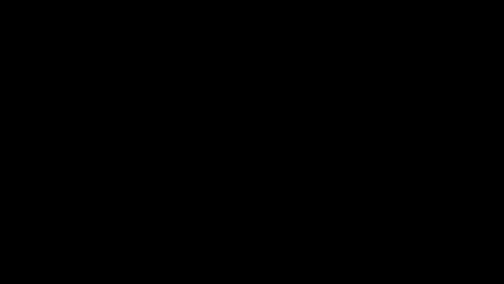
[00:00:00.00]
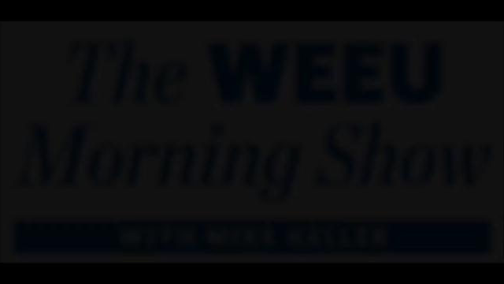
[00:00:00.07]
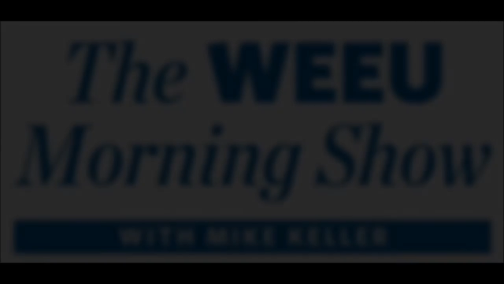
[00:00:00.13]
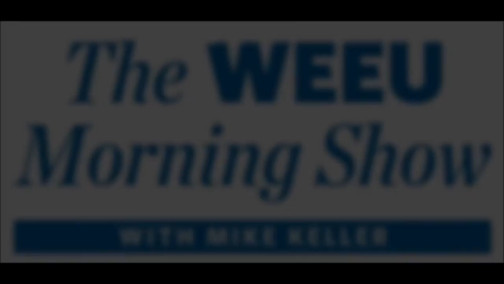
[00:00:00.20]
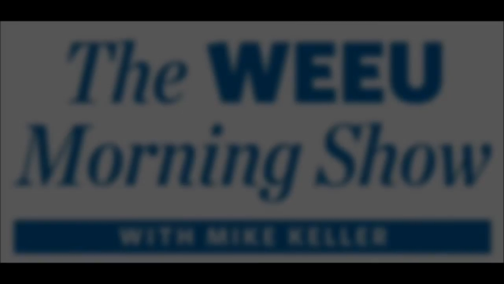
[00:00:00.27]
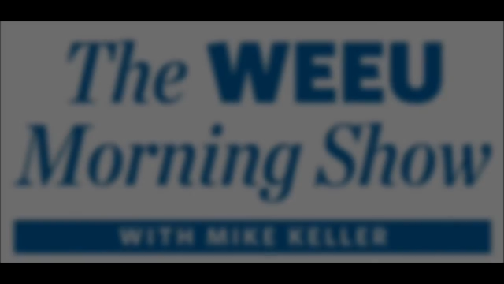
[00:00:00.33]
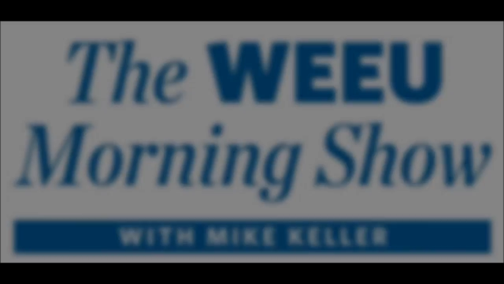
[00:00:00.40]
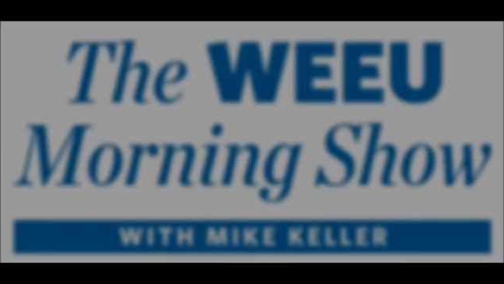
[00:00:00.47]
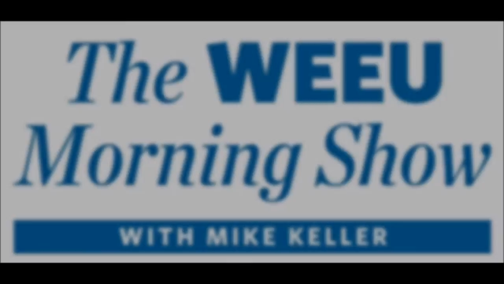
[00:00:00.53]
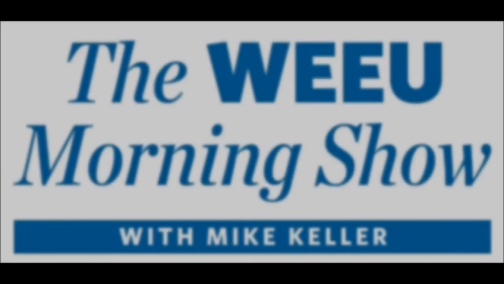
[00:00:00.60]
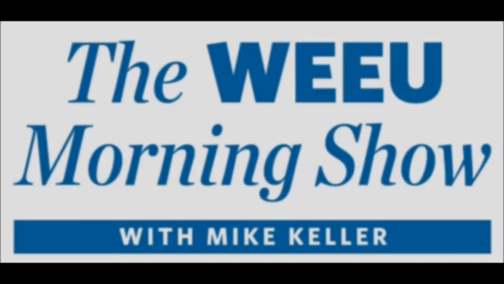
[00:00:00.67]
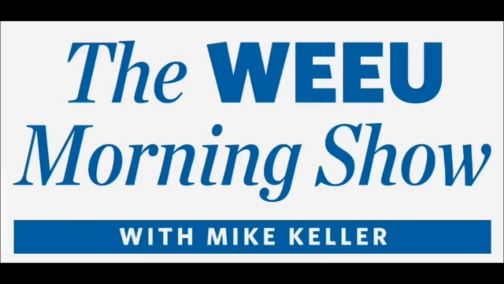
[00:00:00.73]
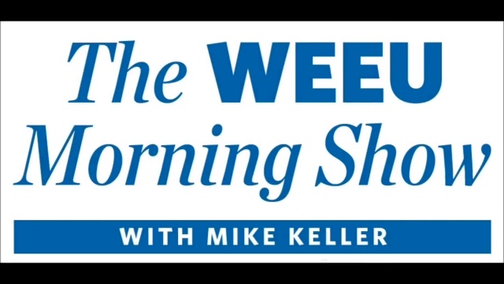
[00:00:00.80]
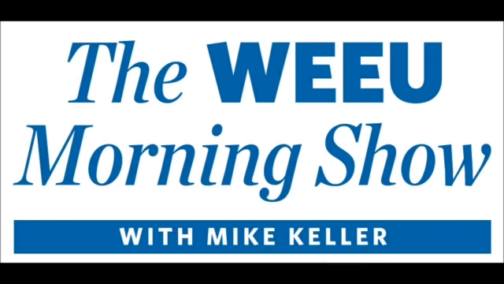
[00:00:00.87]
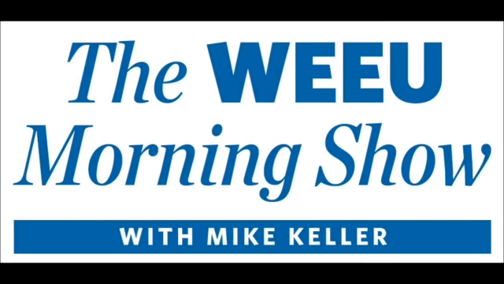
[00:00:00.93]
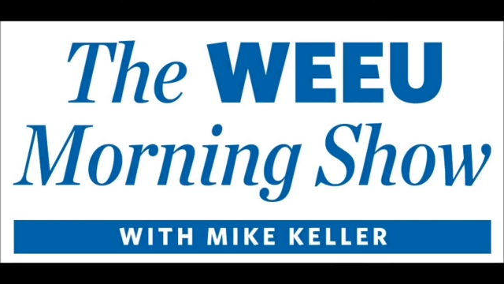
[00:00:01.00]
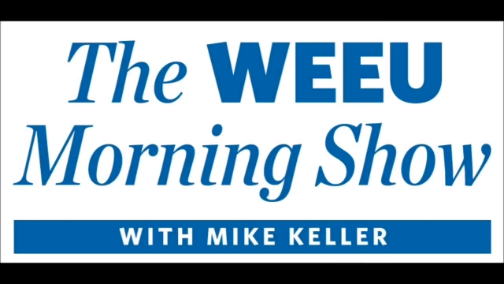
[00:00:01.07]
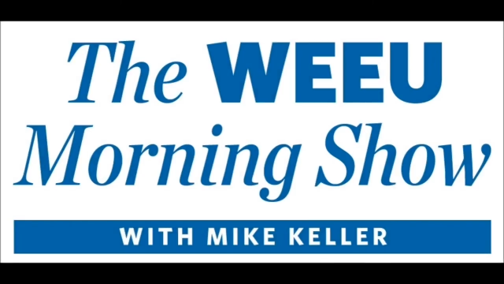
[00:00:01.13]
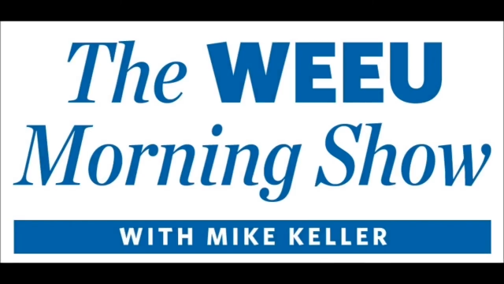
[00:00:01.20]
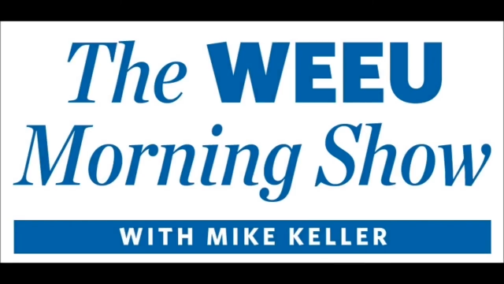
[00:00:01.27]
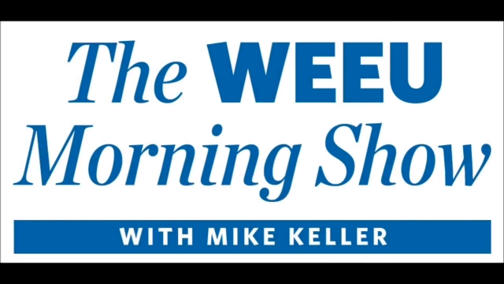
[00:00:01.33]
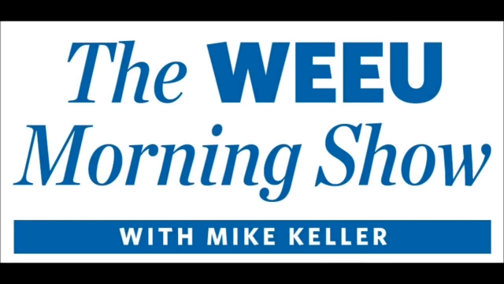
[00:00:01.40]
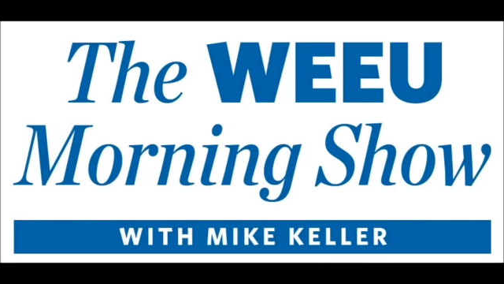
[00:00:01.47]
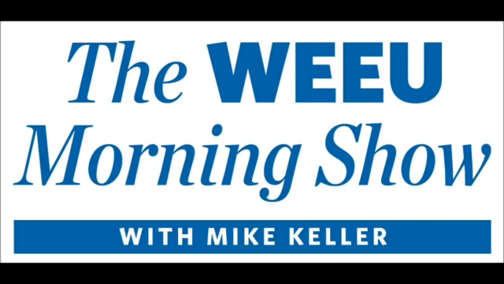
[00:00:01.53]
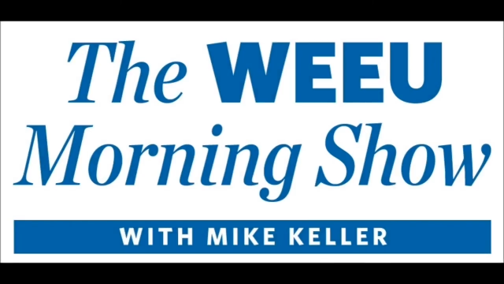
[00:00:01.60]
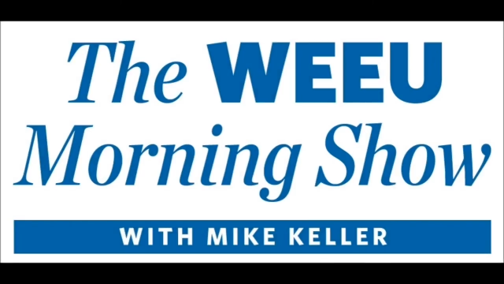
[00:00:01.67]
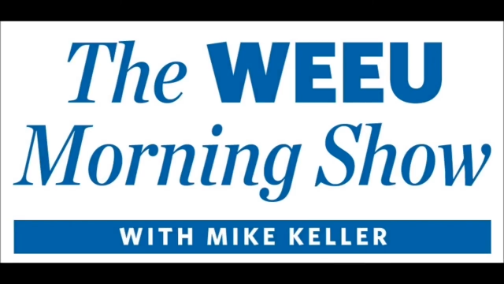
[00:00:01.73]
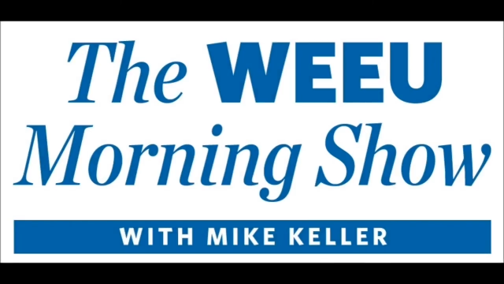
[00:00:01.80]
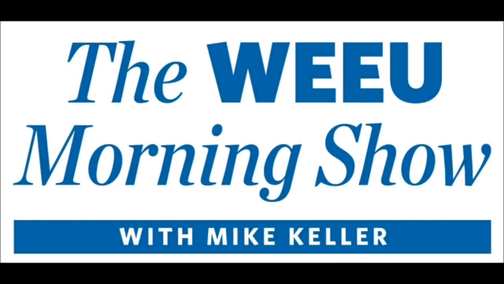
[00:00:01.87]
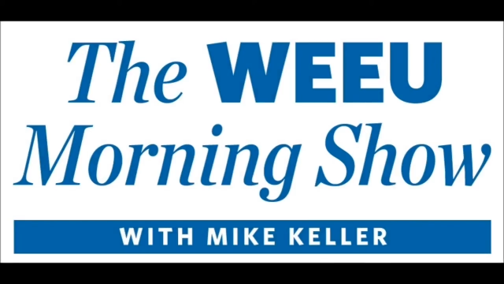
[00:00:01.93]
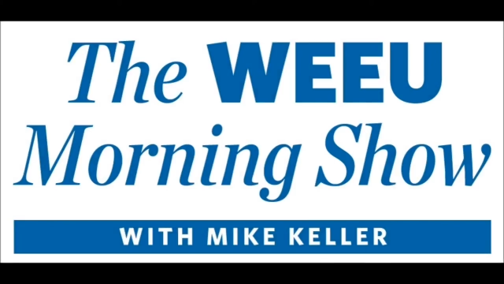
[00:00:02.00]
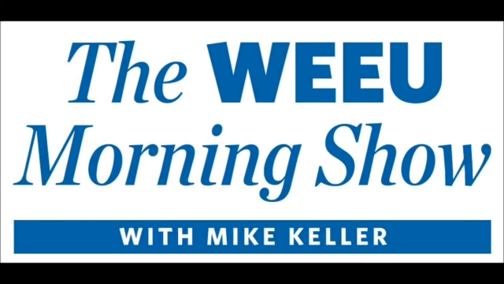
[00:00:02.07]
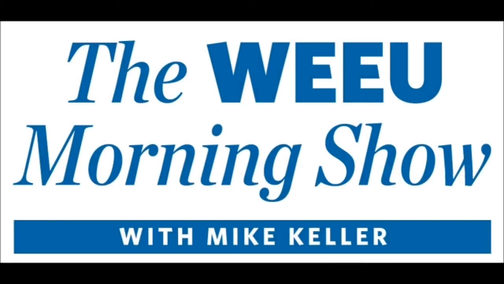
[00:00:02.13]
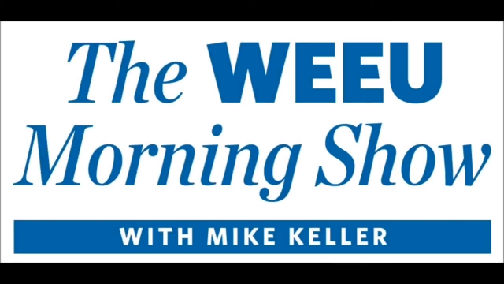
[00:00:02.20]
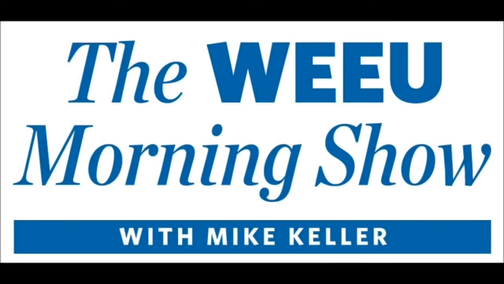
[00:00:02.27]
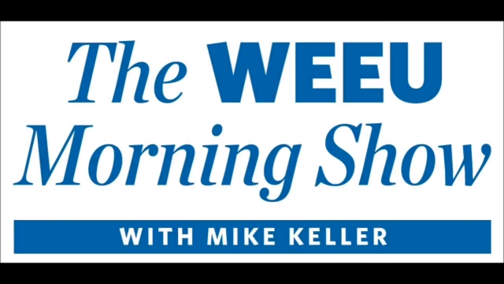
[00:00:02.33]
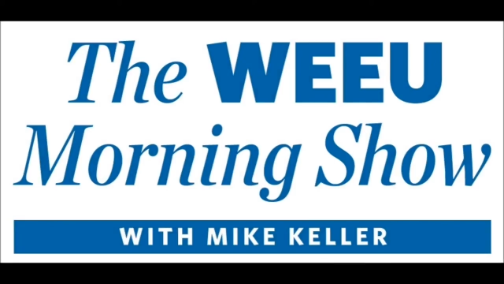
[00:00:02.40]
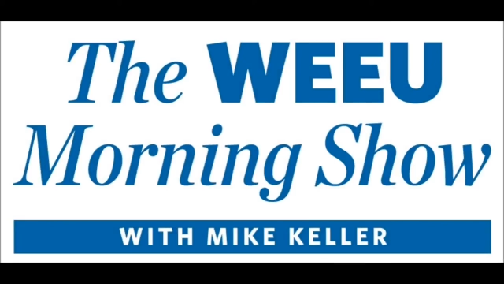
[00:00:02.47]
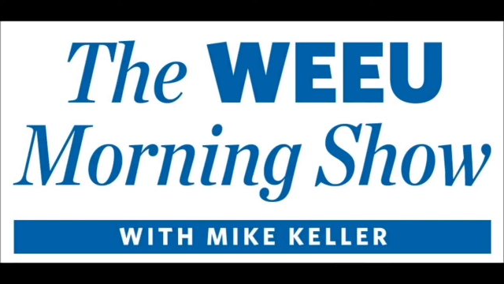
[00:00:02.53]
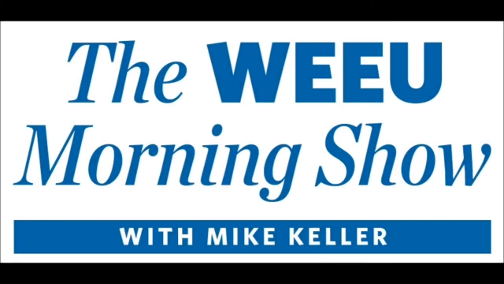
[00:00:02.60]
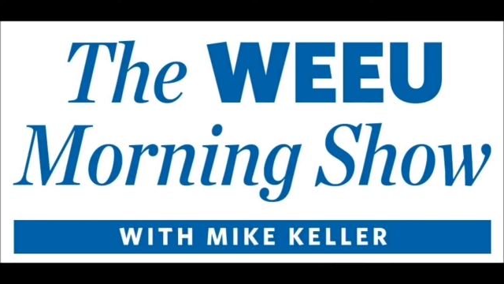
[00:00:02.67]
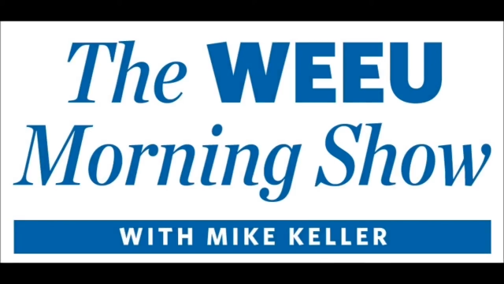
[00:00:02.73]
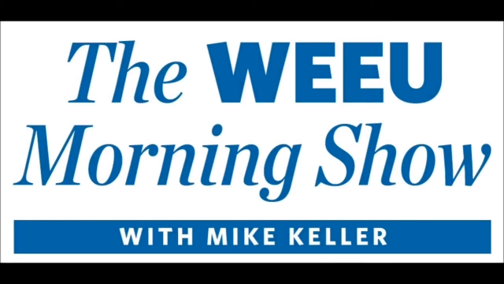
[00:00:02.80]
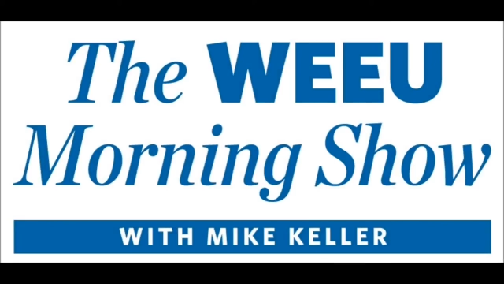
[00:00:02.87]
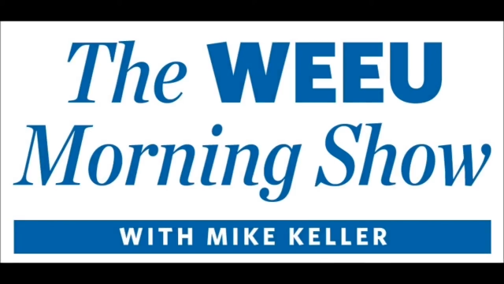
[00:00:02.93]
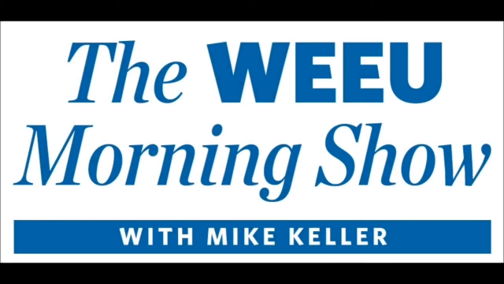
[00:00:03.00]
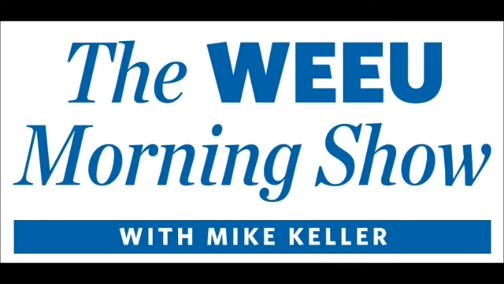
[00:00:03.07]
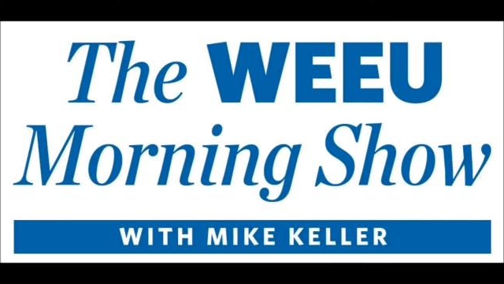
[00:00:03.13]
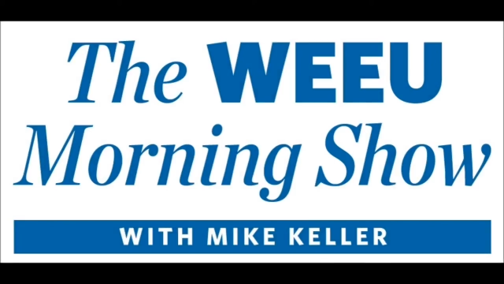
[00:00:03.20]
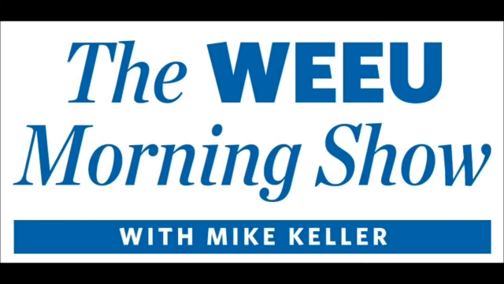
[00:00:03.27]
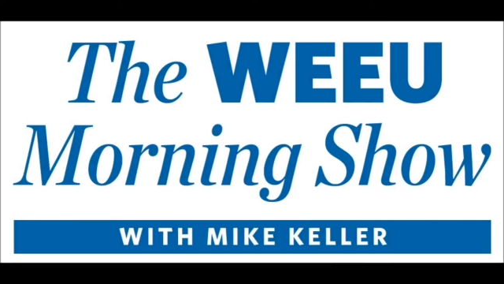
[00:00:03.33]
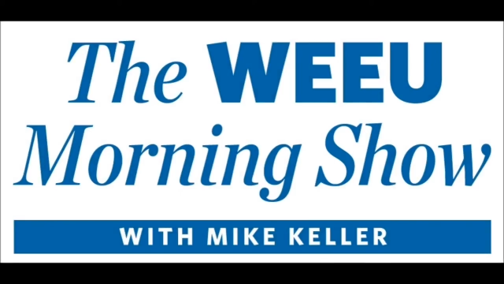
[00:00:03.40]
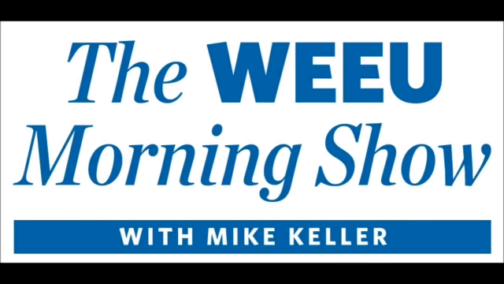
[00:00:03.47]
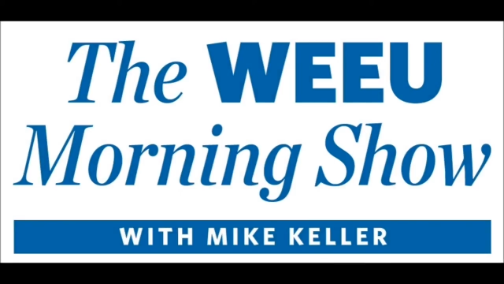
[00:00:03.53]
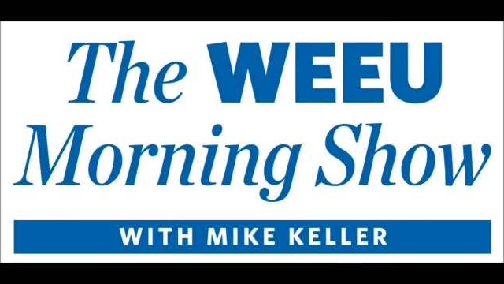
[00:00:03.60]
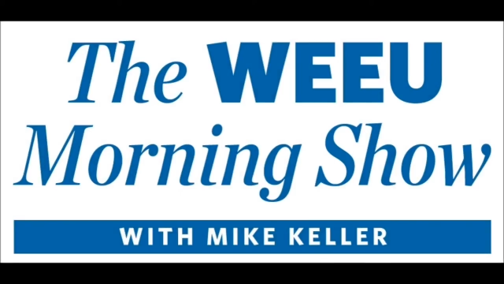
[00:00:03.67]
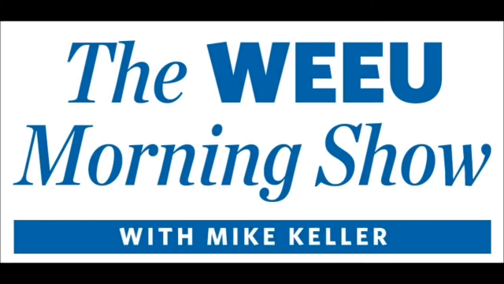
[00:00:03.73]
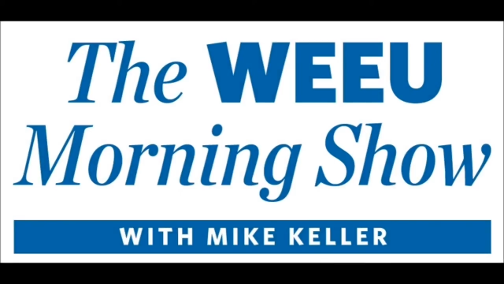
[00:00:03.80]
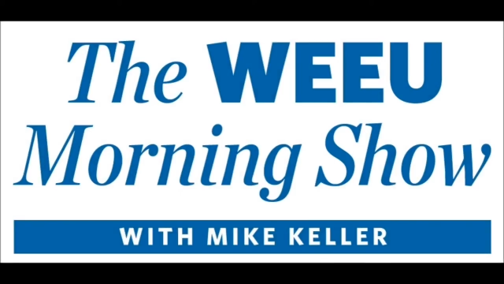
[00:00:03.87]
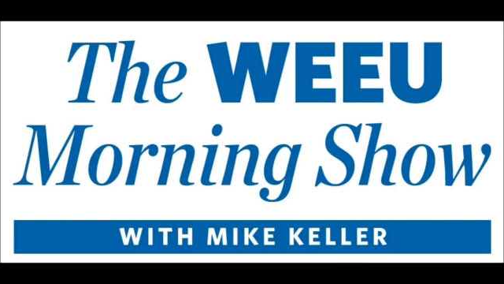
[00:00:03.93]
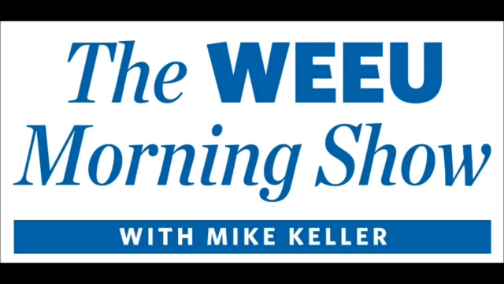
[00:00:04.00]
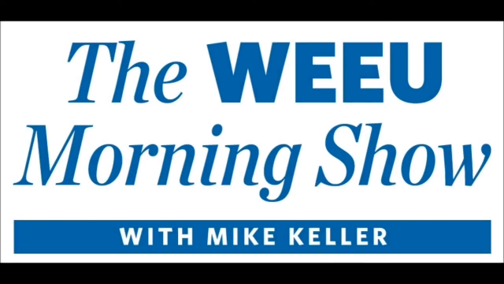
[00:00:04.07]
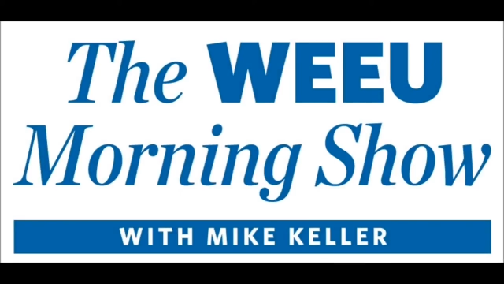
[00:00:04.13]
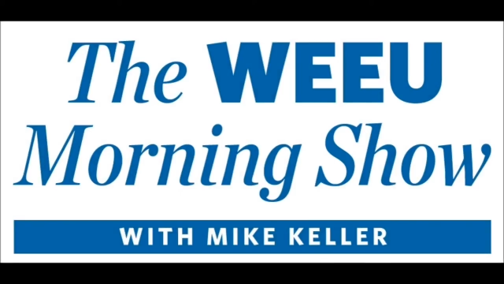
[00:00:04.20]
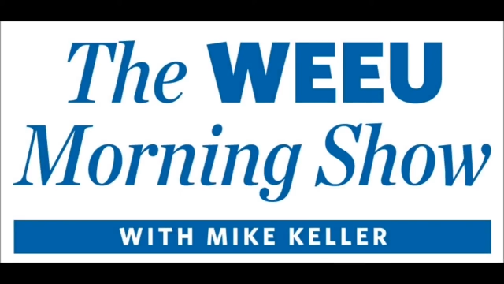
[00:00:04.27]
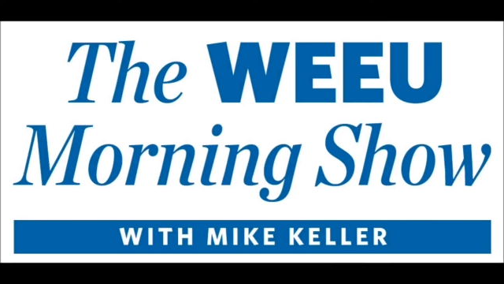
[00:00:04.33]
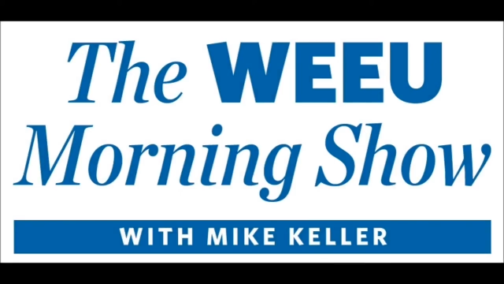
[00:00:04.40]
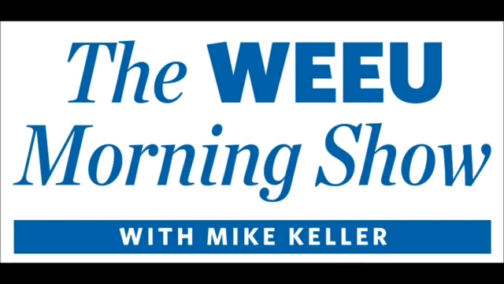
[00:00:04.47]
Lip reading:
No face is visible, so there are no lips to read.